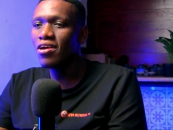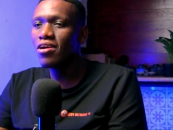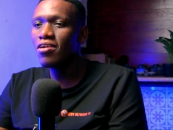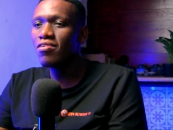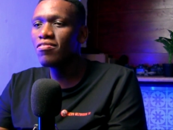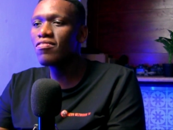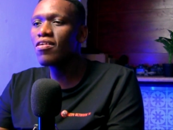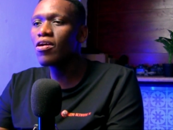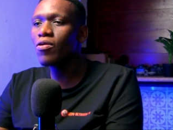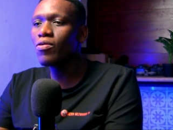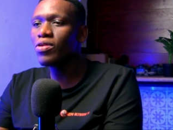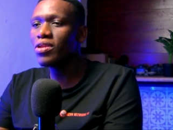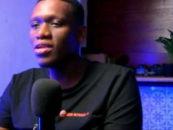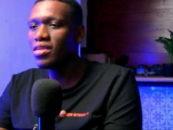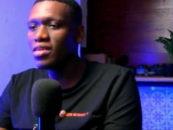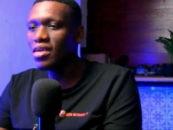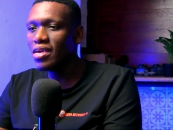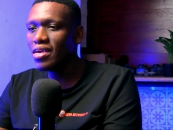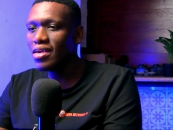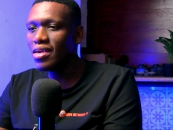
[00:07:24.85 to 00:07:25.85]
surrounding
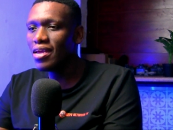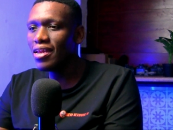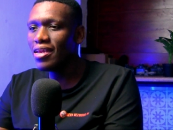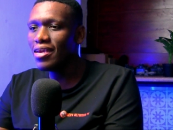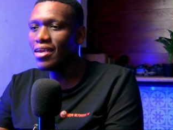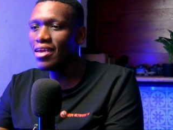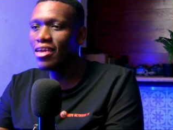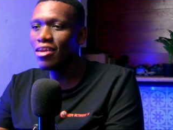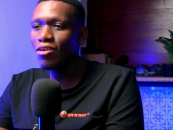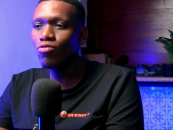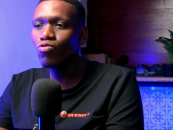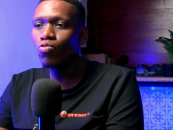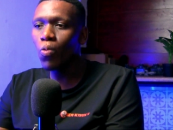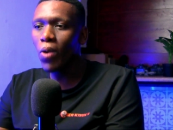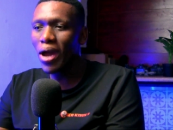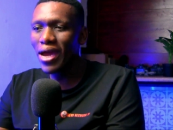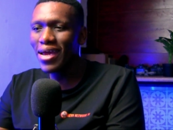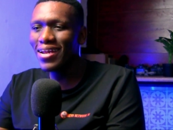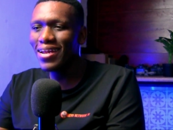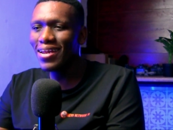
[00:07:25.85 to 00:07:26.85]
the killing, it is
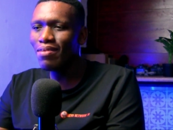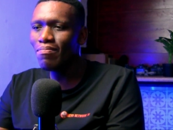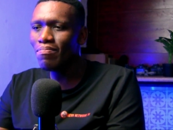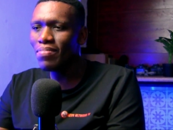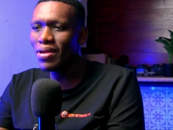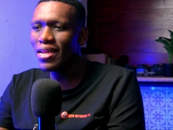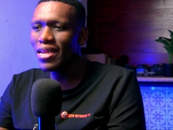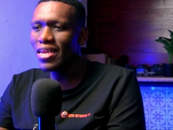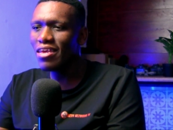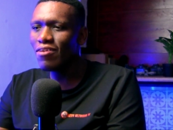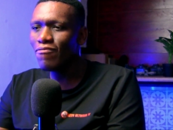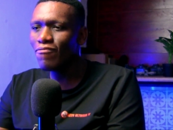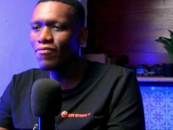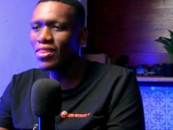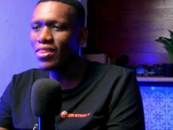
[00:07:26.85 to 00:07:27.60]
widely believed